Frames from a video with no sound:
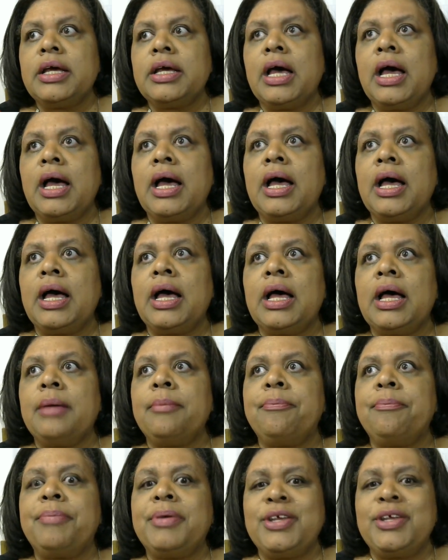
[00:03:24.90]

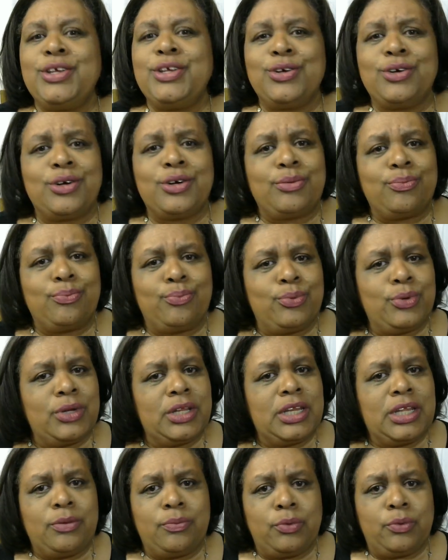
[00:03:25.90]
Um, but you're
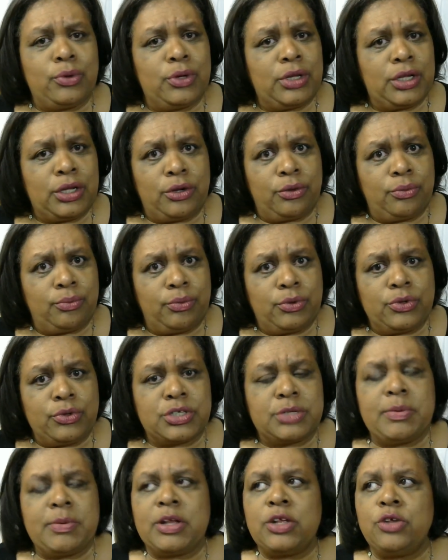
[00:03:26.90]
really ruling your
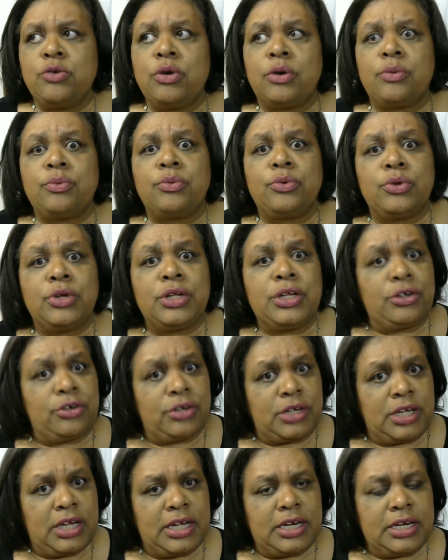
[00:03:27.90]
roost, man. You are ruling your
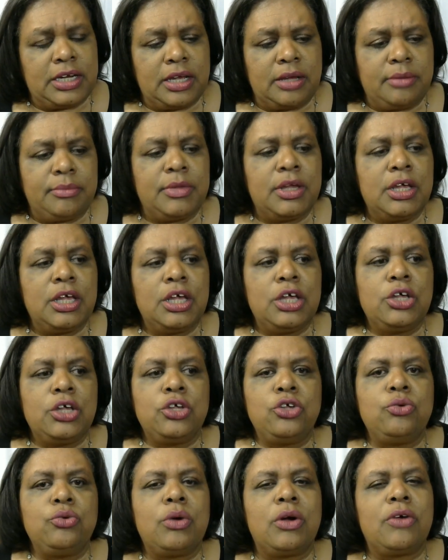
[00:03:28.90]
kingdom.
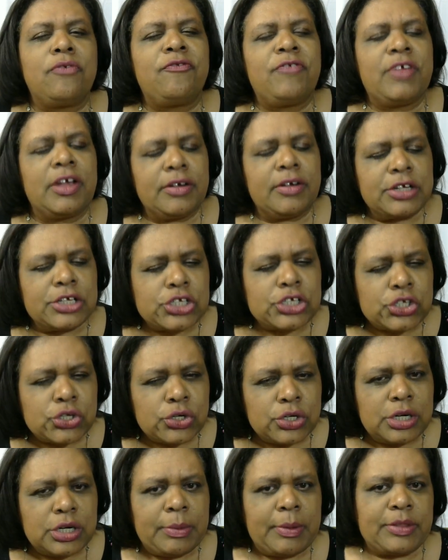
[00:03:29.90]
You are very
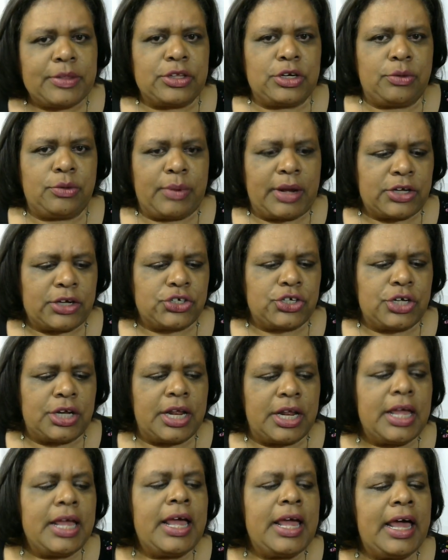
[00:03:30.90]
certain about the direction.
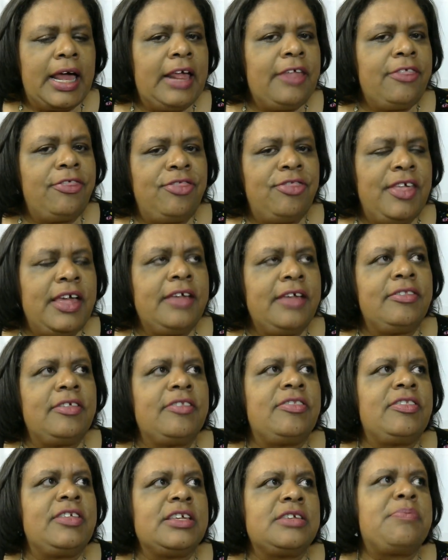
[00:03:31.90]
I think
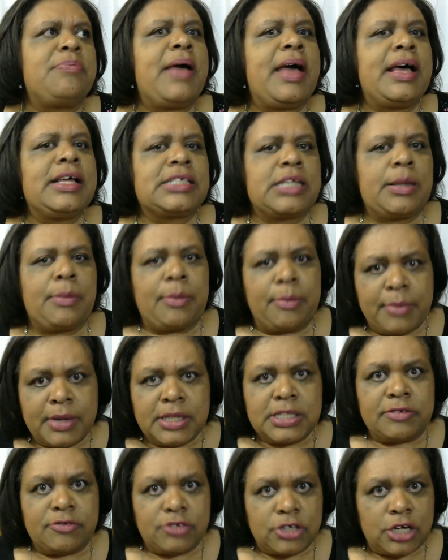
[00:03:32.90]
that these past couple
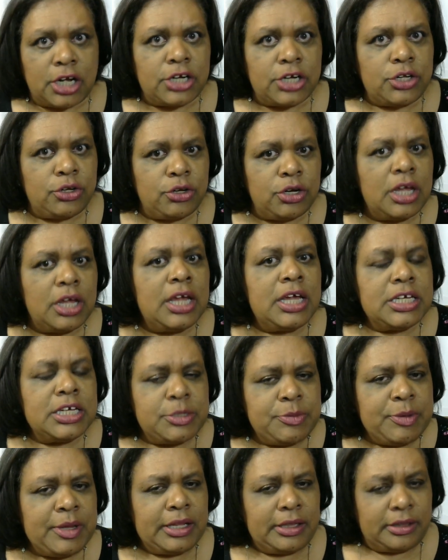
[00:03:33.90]
months have taught you to
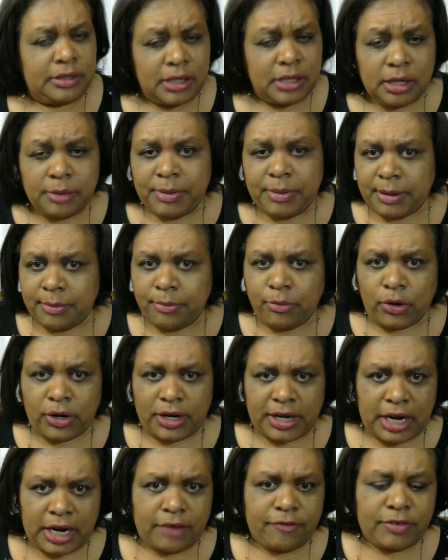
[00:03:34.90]
be a little bit more
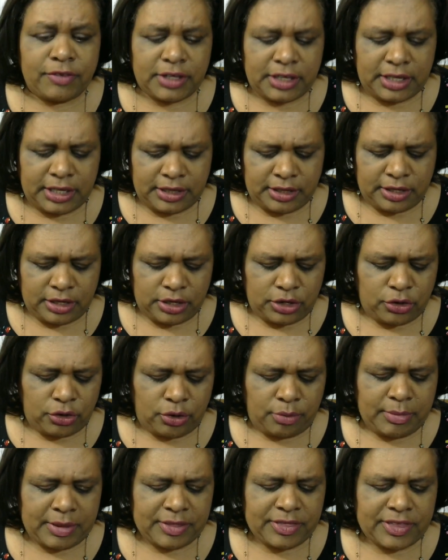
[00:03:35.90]
careful in your
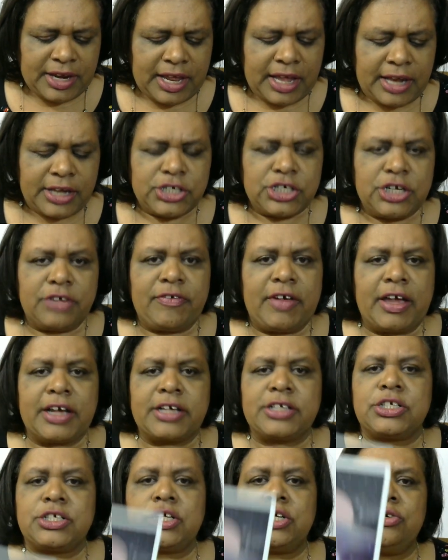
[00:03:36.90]
methodology of
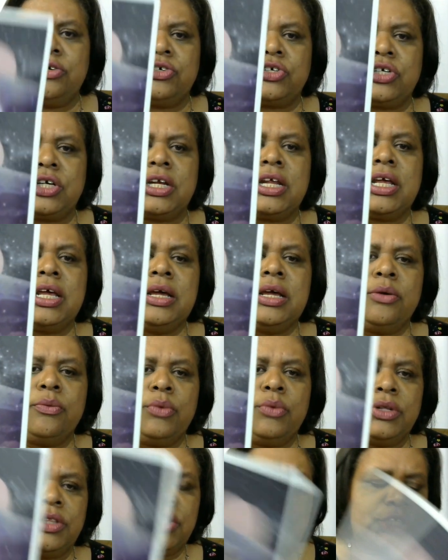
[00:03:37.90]
execution.
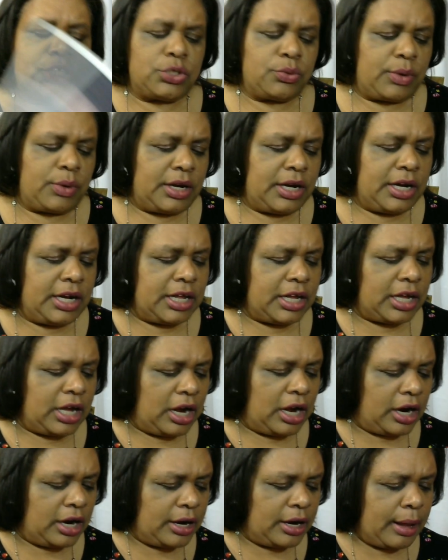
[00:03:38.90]
With the Serenity
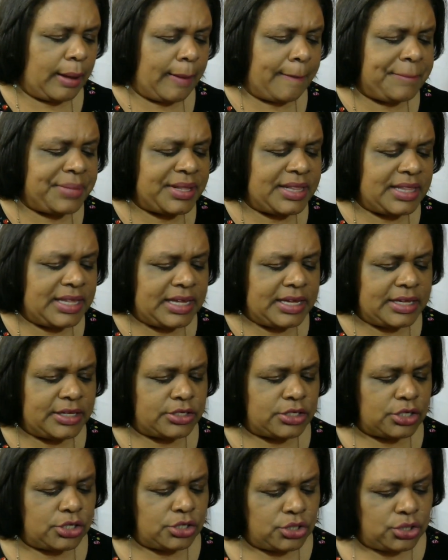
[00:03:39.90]
card,
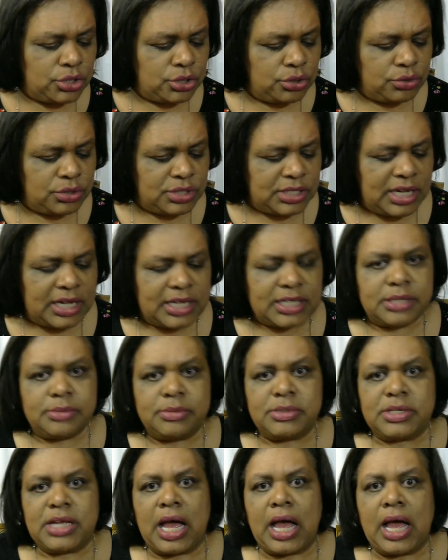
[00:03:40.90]
please do take some
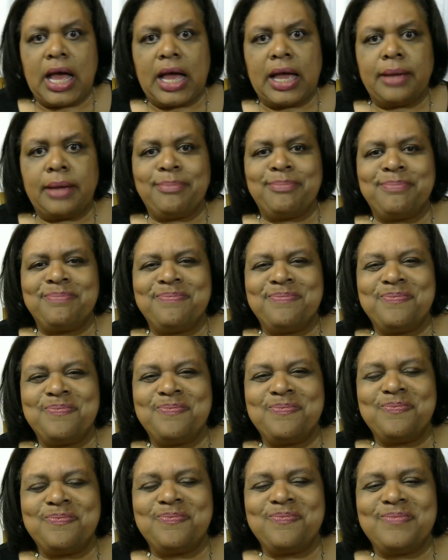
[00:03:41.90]
time,
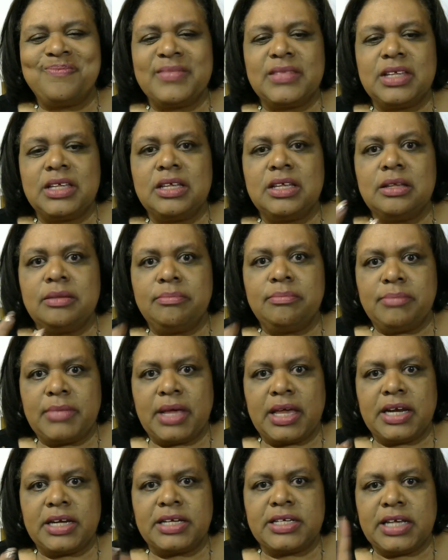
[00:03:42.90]

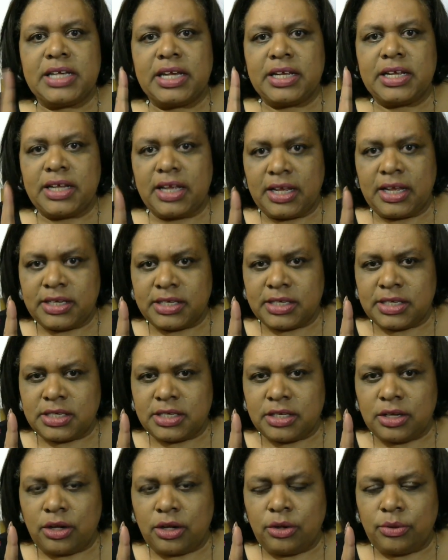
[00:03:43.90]
meditate, and
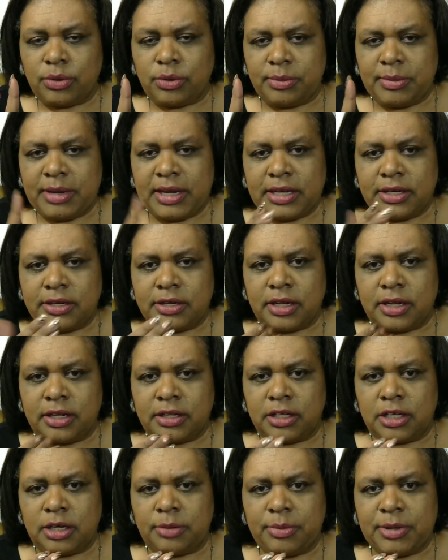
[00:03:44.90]
still remain a
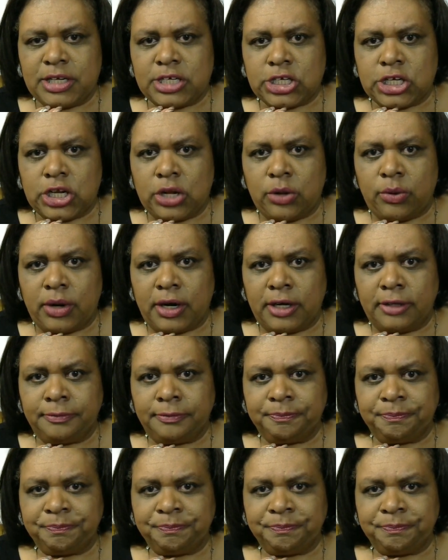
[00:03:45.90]
little bit slower.